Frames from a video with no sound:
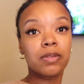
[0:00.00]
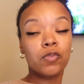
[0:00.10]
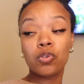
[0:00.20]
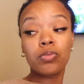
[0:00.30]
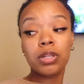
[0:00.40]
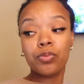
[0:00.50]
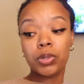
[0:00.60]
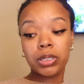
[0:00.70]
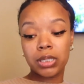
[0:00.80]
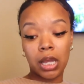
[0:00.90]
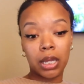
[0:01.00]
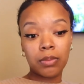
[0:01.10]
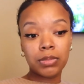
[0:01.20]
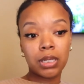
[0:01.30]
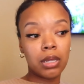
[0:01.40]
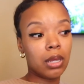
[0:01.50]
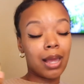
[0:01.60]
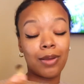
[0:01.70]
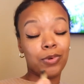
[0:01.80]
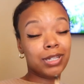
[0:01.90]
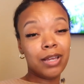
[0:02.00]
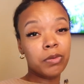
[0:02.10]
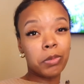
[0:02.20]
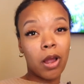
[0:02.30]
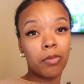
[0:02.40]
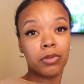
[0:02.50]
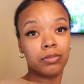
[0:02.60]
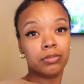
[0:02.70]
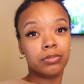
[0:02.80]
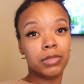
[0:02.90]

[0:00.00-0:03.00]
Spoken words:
If those were the real times, I wouldn't have a problem.